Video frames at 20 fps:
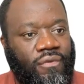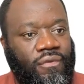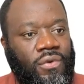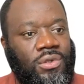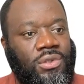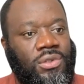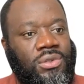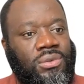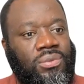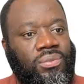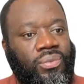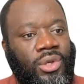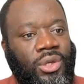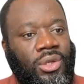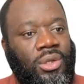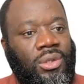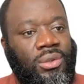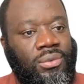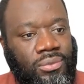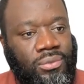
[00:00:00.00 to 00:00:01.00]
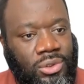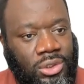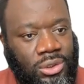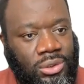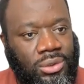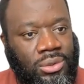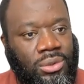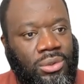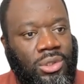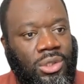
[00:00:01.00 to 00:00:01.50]
First, we
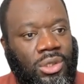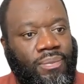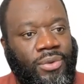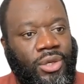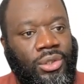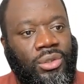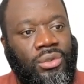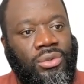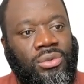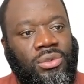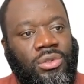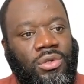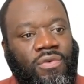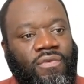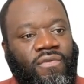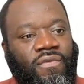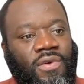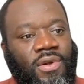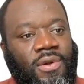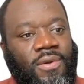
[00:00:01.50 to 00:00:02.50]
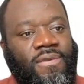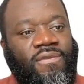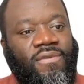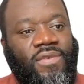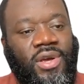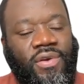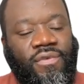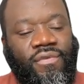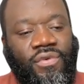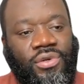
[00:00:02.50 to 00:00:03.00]
did make use of
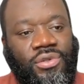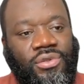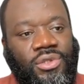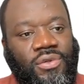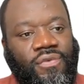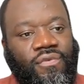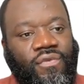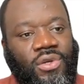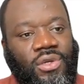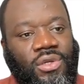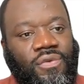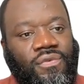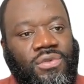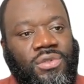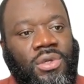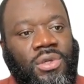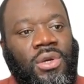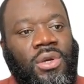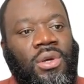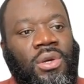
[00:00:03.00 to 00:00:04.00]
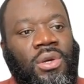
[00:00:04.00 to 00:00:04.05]
500 vNFs